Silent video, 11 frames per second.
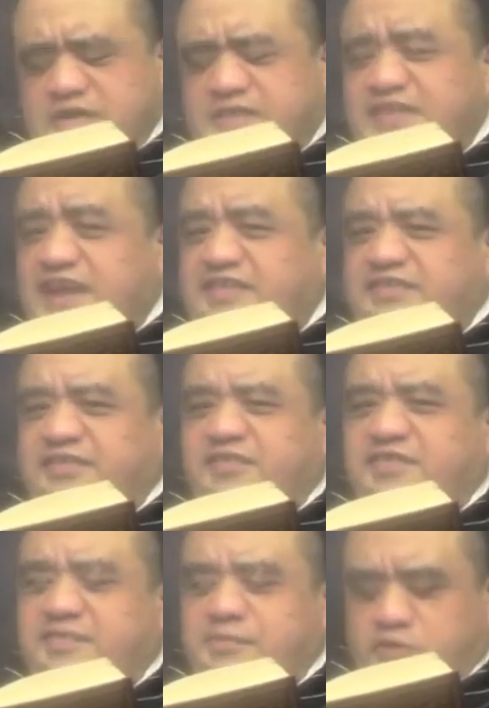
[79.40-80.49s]
size too
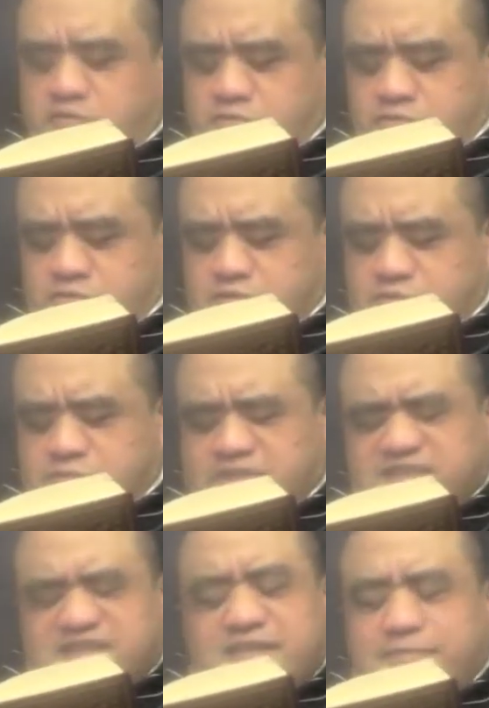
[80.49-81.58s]
small. But
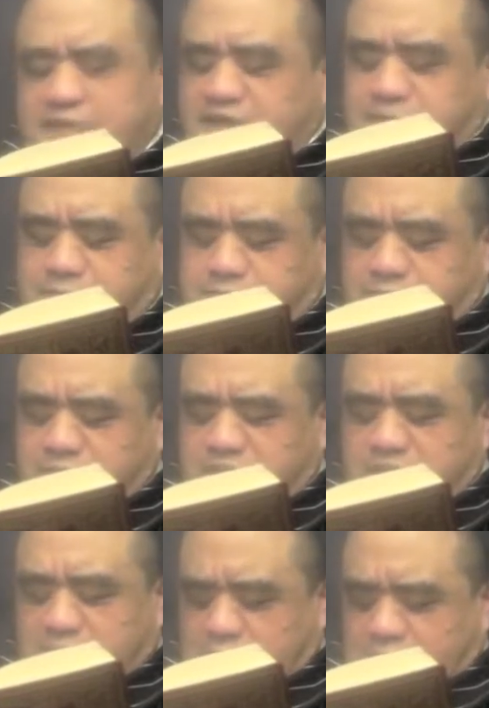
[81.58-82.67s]
dear me,
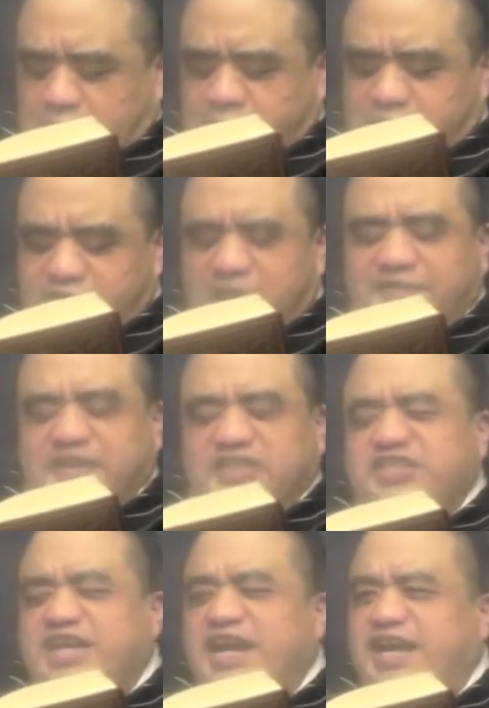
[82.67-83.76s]
I would rather
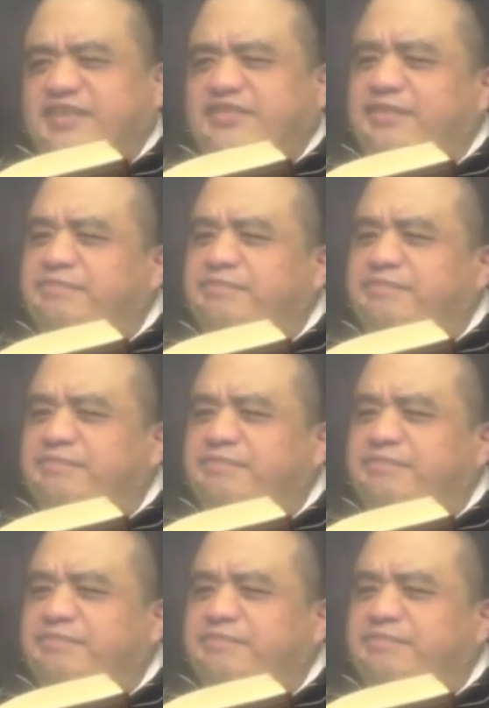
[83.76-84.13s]
die than